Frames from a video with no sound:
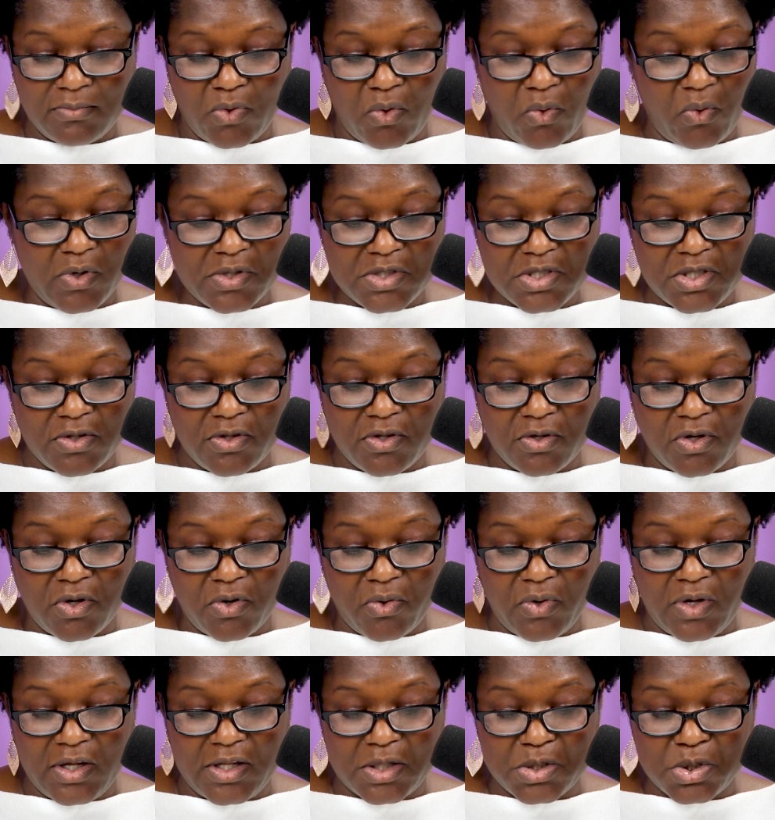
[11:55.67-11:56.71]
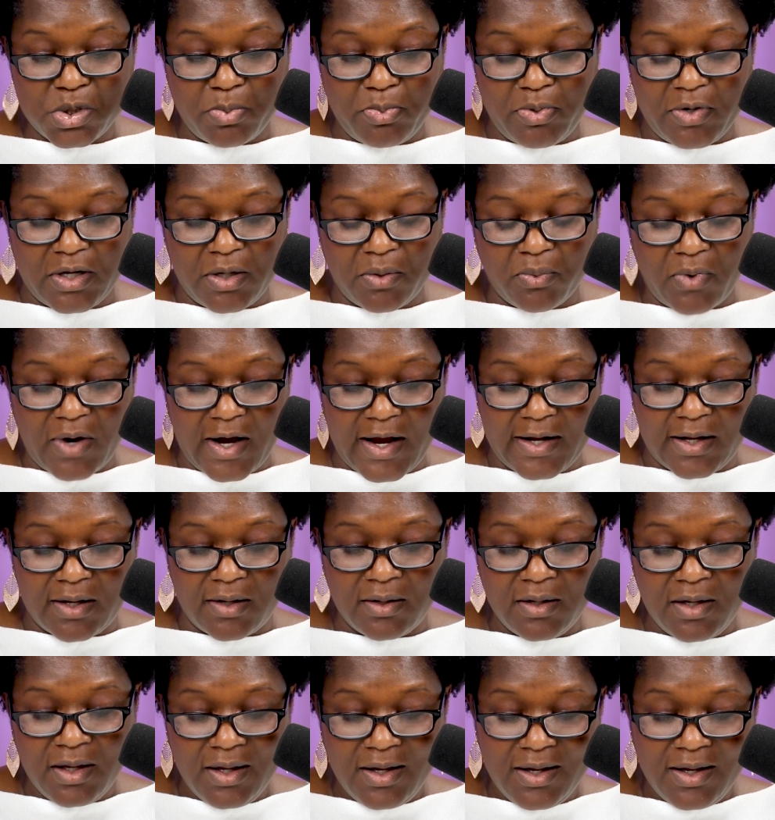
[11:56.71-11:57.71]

or to the decree that you put in writing.